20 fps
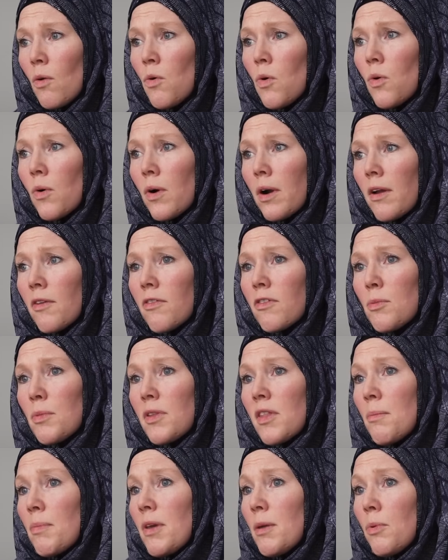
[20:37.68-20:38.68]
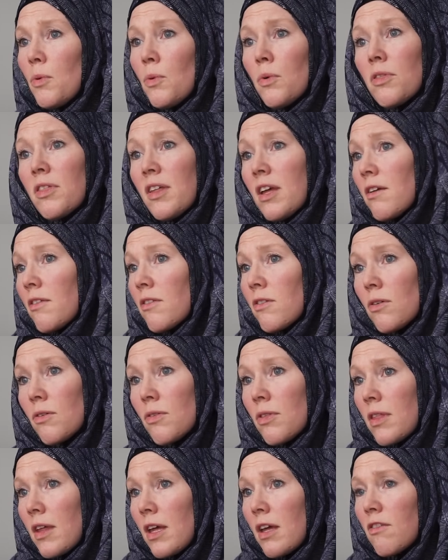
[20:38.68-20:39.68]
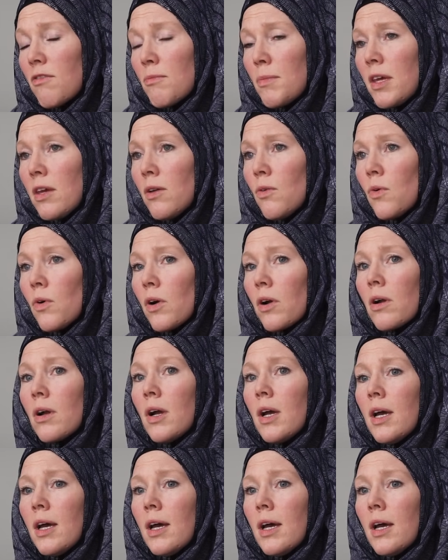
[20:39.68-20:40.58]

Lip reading: or assuming that people will think a certain thing of me or